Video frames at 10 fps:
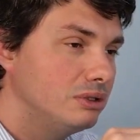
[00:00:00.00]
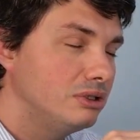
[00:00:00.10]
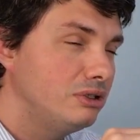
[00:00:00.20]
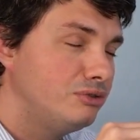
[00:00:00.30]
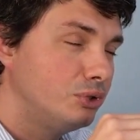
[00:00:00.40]

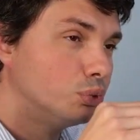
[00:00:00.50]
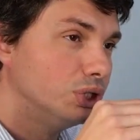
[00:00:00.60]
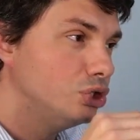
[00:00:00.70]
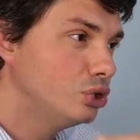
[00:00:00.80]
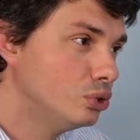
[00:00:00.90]

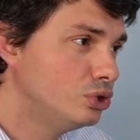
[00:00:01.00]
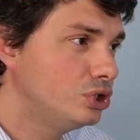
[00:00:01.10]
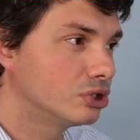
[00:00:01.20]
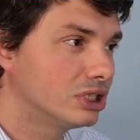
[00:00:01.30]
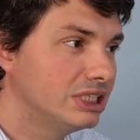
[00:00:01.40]
reduce
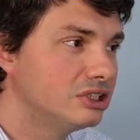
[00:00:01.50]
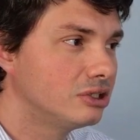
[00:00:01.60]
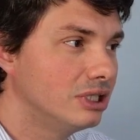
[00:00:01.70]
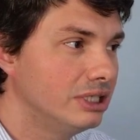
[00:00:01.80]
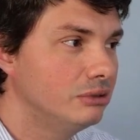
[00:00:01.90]
your
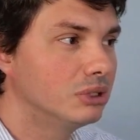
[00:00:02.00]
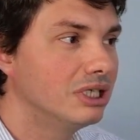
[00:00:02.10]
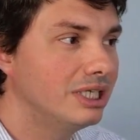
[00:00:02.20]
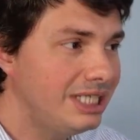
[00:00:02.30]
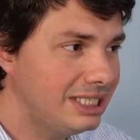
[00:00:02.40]
insulin
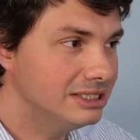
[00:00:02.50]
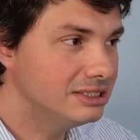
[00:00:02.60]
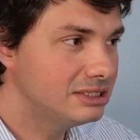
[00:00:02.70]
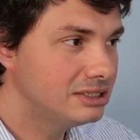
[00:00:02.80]
release,